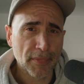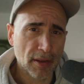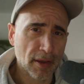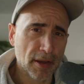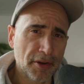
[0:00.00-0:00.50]

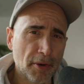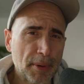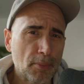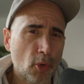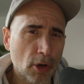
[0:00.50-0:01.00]
uh, they're a
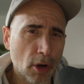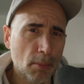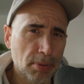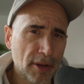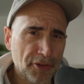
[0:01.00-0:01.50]
bit more
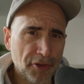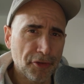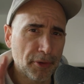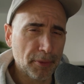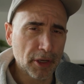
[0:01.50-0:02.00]
complex in
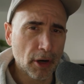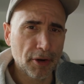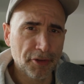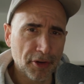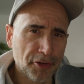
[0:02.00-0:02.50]
certain
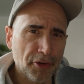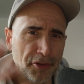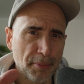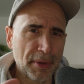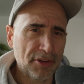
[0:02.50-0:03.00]
regards in terms
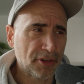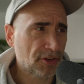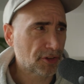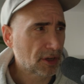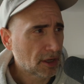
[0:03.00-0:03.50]
of the
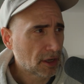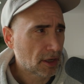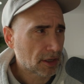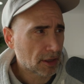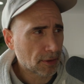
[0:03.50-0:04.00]
basics.
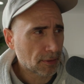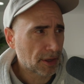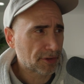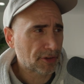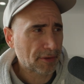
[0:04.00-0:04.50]
You know,
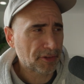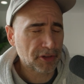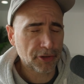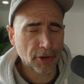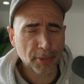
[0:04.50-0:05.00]
uh, Java,
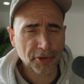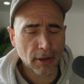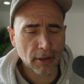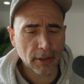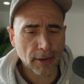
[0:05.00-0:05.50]
C sharp
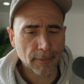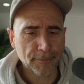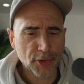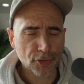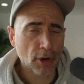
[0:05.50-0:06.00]
are
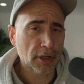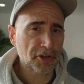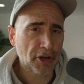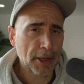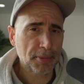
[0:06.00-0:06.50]
um, strongly
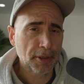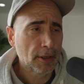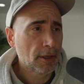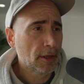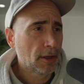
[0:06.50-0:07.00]
typed.
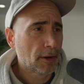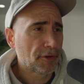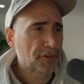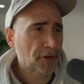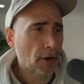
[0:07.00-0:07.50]

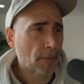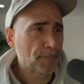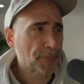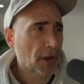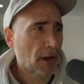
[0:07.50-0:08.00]

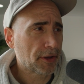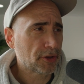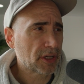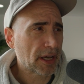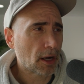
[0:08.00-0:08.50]
So uh,
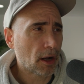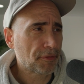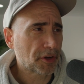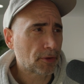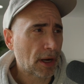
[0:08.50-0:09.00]
you can get
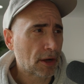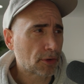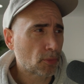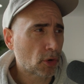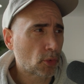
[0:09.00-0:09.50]
off the
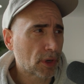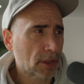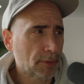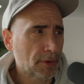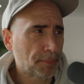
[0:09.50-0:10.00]
ground more
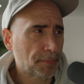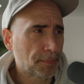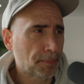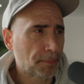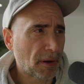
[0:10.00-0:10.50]
quickly with
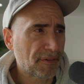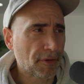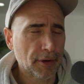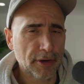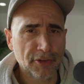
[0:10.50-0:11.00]

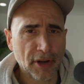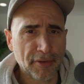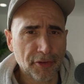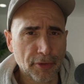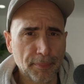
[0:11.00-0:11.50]
Python and
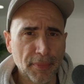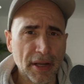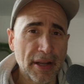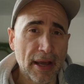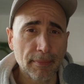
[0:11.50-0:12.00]
JavaScript.
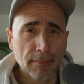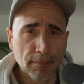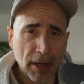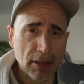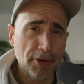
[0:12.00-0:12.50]
And then
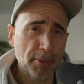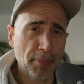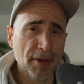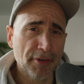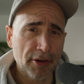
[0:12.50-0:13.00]
by learning
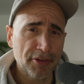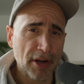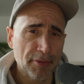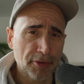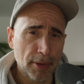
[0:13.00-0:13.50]
Python and
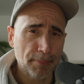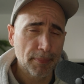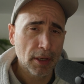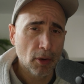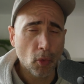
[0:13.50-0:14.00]

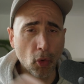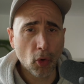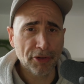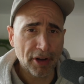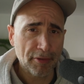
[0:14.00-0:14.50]
JavaScript
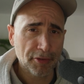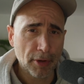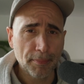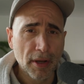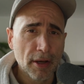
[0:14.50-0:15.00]
or
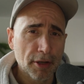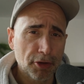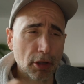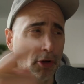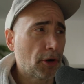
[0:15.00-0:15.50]
JavaScript,
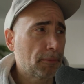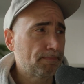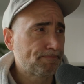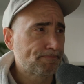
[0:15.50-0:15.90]
to learn